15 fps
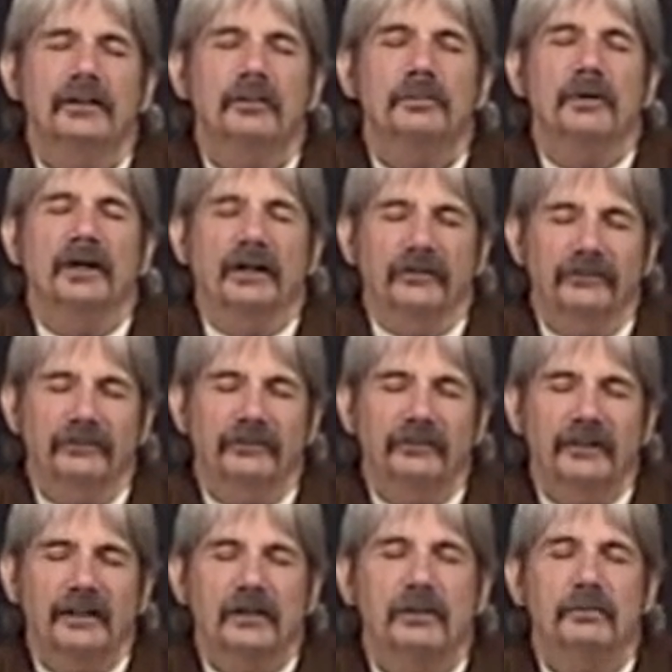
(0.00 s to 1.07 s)
help
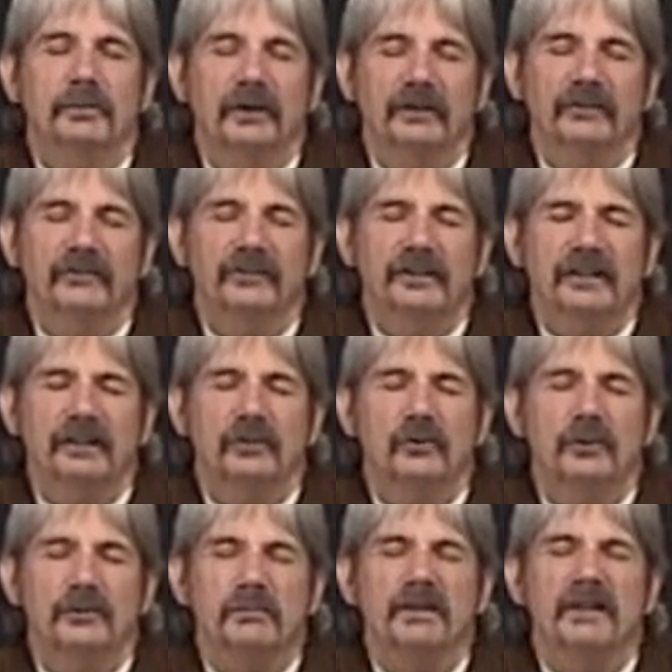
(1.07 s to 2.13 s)
us help us to
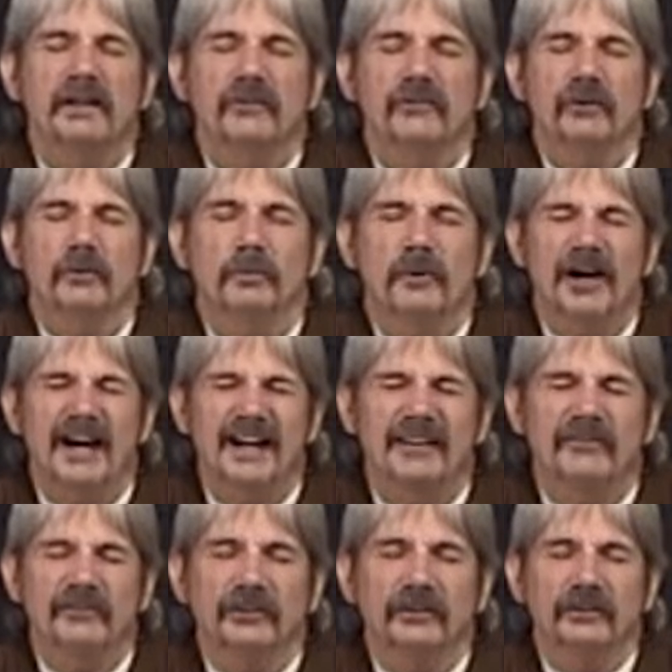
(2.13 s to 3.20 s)
quit being so
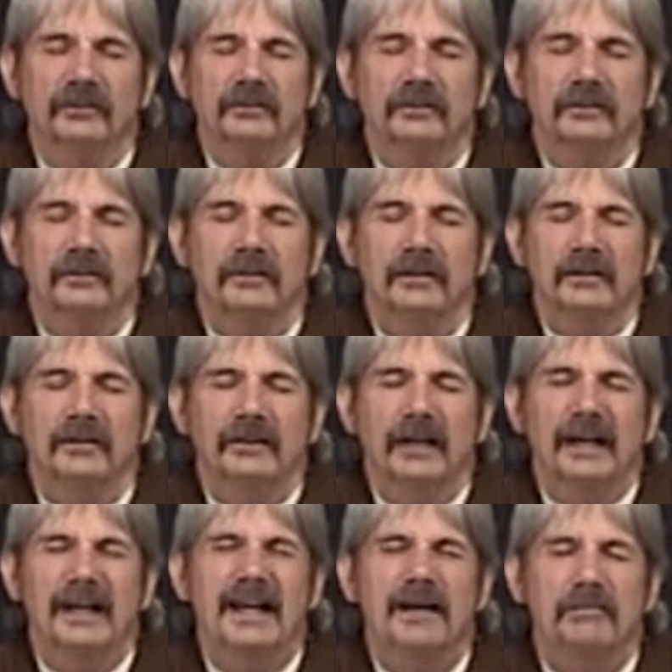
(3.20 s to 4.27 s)
prideful
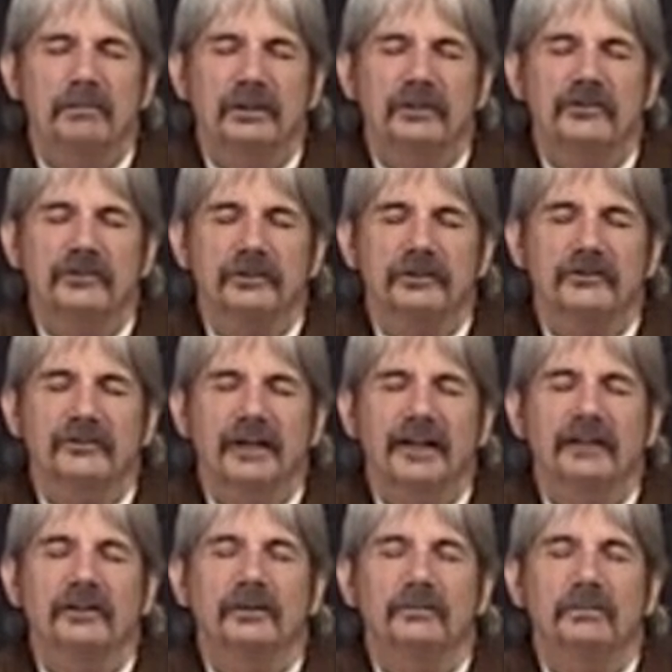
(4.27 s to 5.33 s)
and ambitious
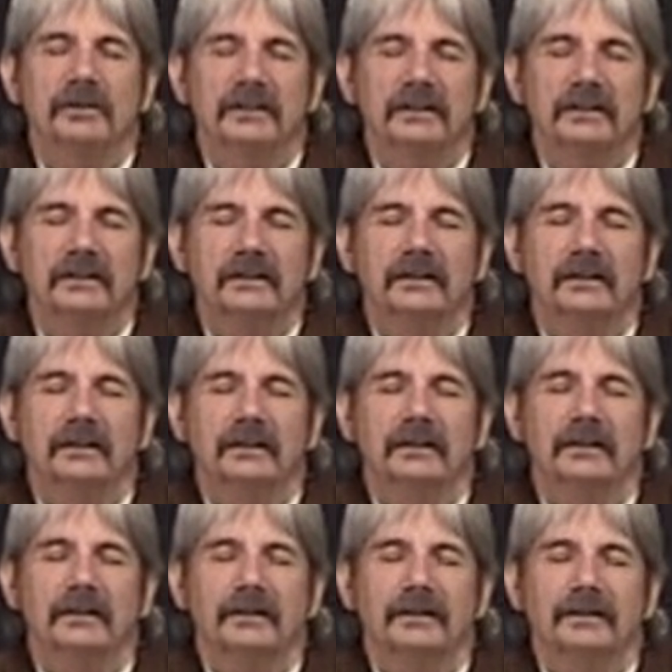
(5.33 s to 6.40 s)
and to be
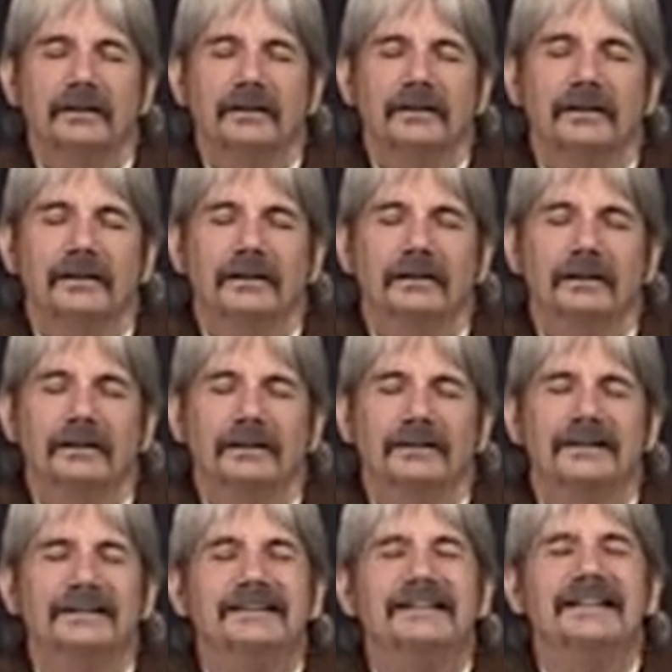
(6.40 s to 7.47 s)
uh,
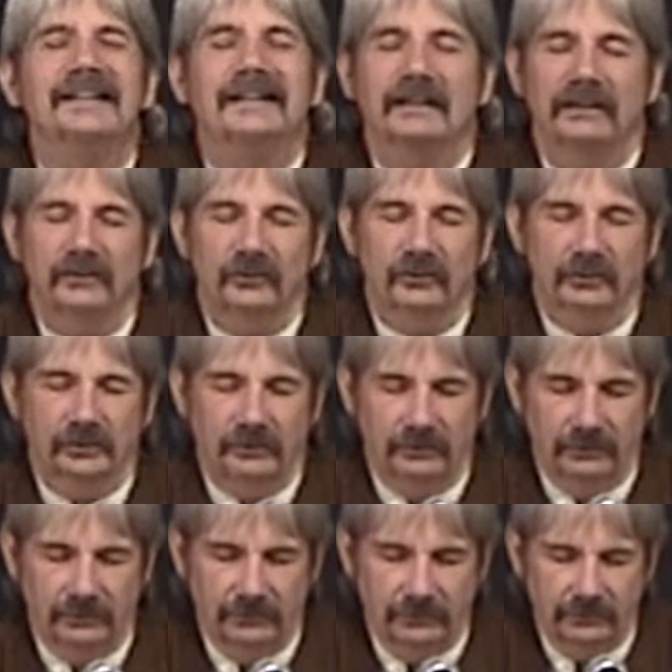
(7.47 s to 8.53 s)
content
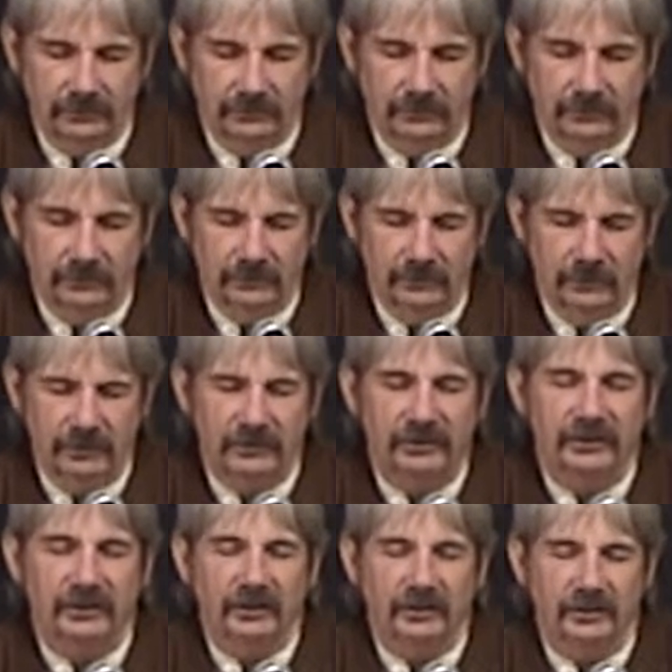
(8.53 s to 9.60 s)

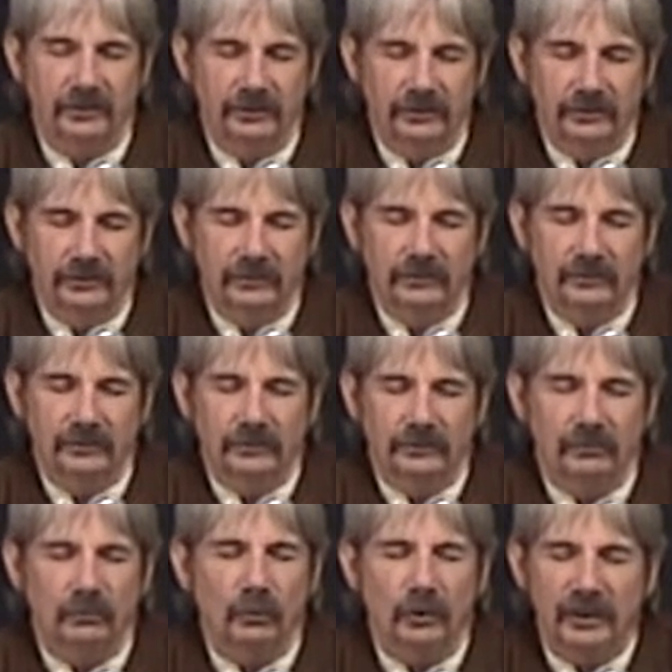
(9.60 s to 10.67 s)
content
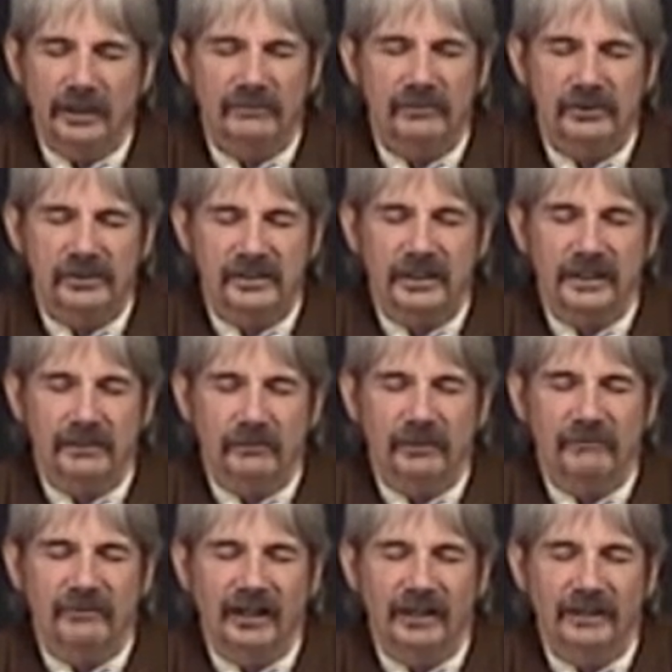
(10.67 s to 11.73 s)
in whatever state
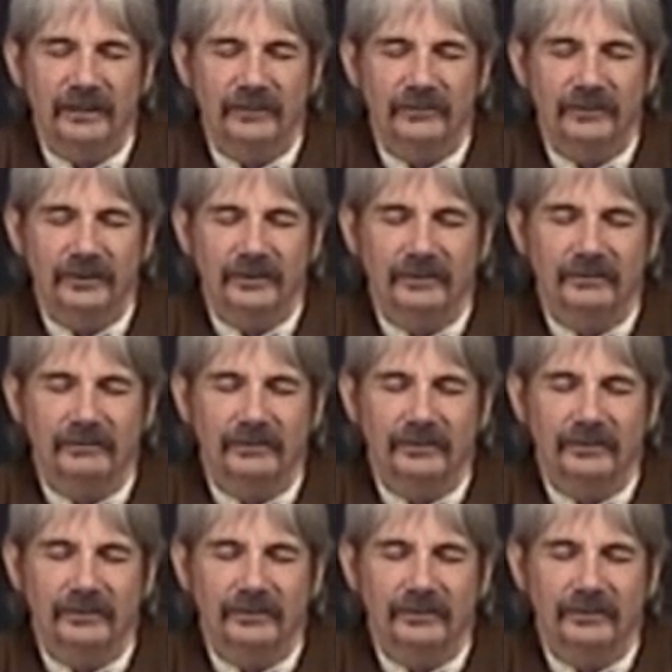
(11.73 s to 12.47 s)
we find ourselves